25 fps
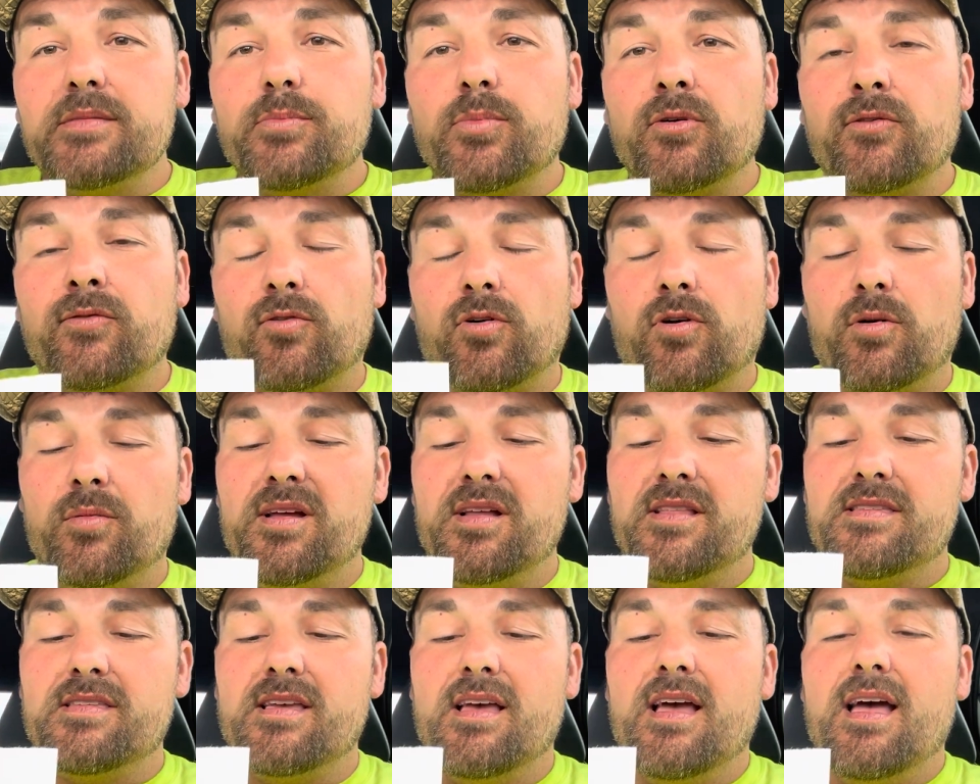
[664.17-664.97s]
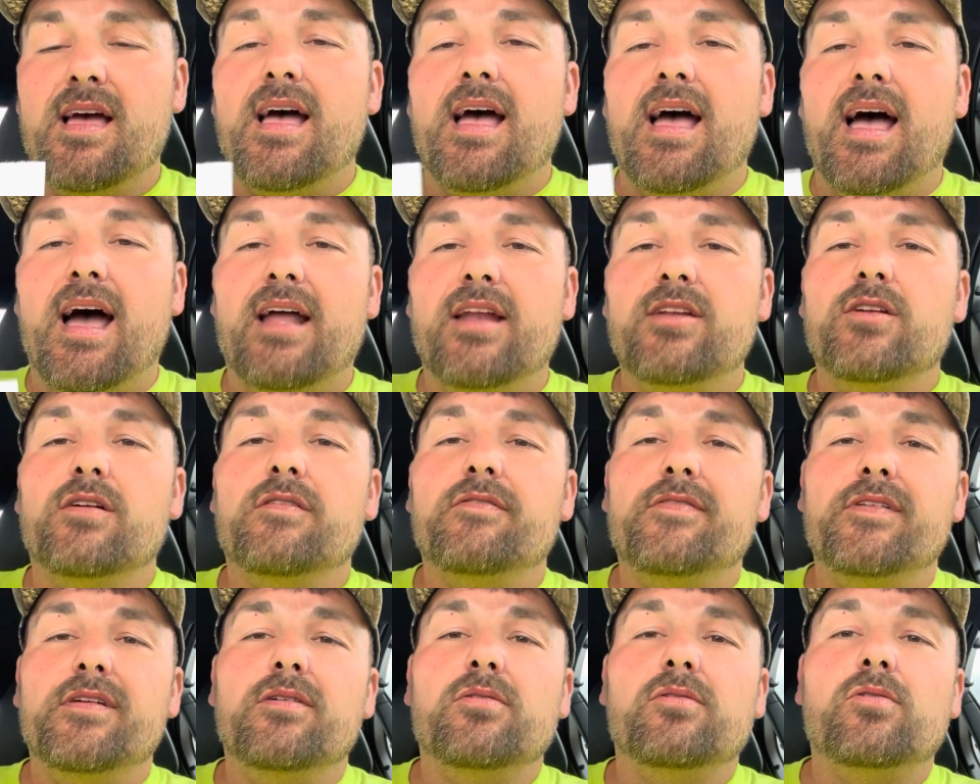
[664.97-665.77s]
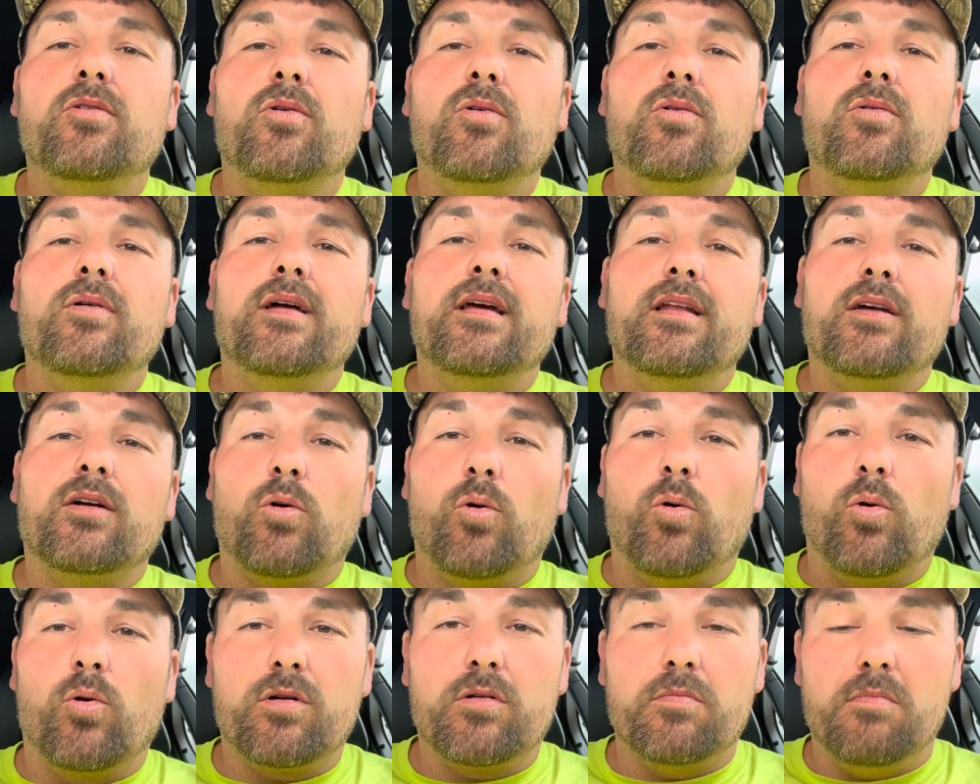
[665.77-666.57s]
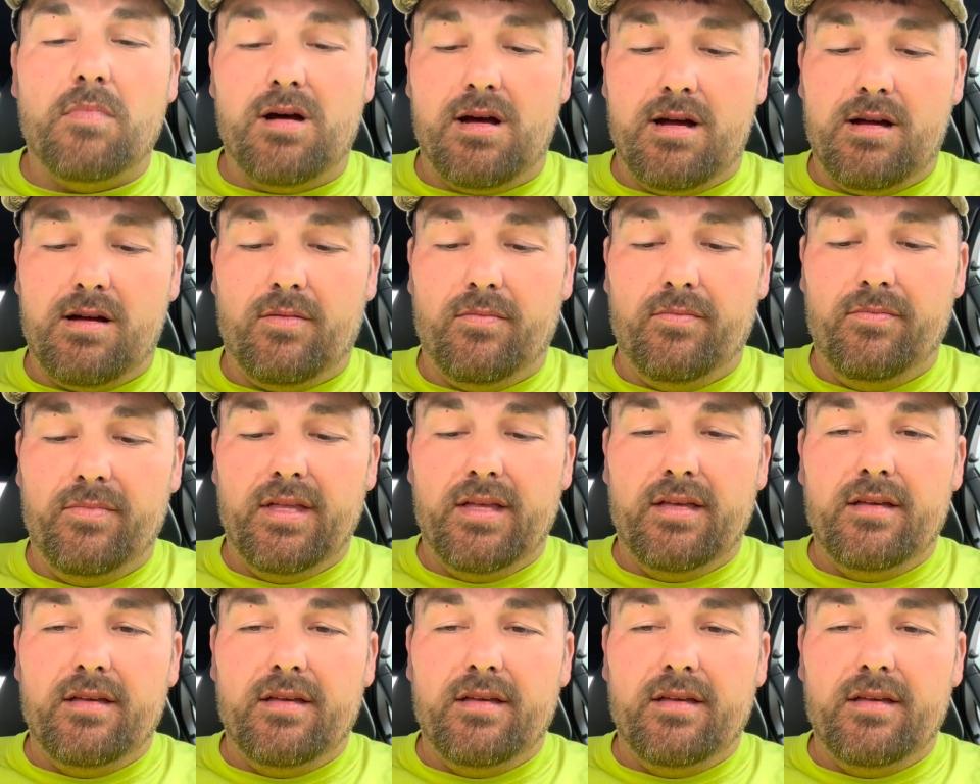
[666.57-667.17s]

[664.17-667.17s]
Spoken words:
performance out of your vehicle in a quarter mile.